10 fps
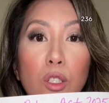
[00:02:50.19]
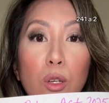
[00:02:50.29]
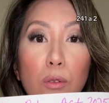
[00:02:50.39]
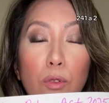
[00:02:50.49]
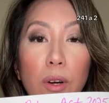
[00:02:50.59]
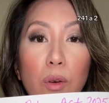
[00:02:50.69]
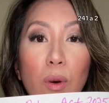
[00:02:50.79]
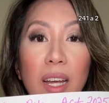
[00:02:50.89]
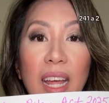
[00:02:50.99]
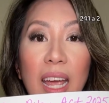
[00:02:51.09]

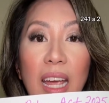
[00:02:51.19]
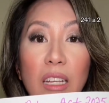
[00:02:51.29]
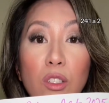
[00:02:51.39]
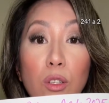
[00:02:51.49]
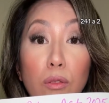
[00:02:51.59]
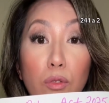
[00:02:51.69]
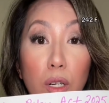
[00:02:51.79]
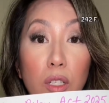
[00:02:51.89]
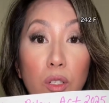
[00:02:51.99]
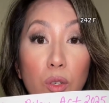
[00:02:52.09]
241A,
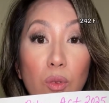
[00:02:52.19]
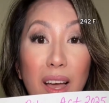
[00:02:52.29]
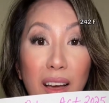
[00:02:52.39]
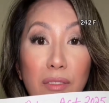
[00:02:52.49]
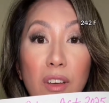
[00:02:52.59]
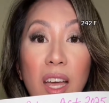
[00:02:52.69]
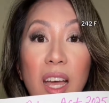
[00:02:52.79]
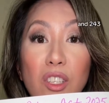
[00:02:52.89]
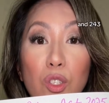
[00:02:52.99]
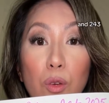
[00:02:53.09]
242F,
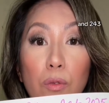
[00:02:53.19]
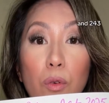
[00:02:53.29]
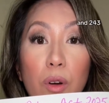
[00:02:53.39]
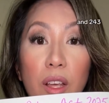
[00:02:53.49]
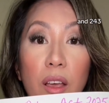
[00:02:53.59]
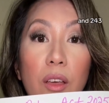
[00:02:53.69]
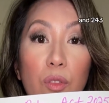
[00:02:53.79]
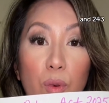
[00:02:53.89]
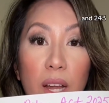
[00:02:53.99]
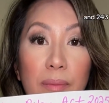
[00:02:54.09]
and
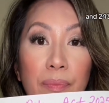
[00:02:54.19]
243.